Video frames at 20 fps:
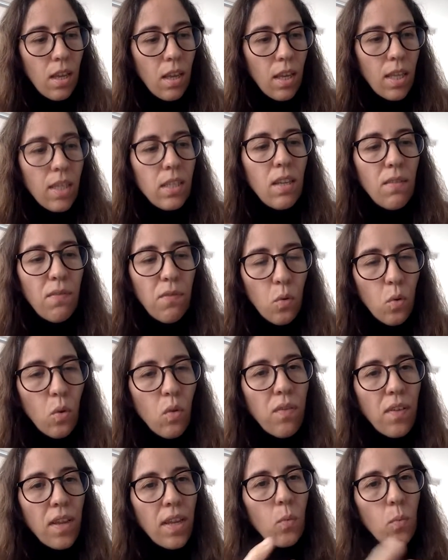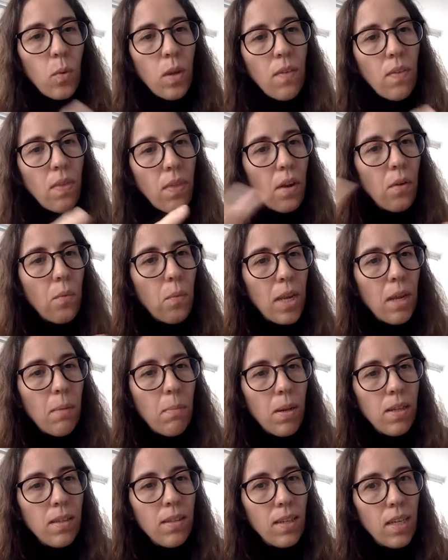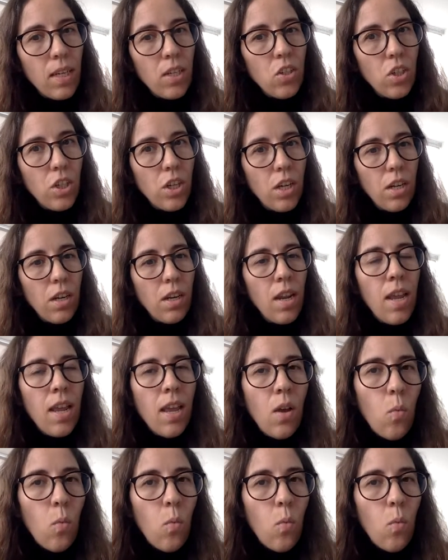evolving within their rehabilitation.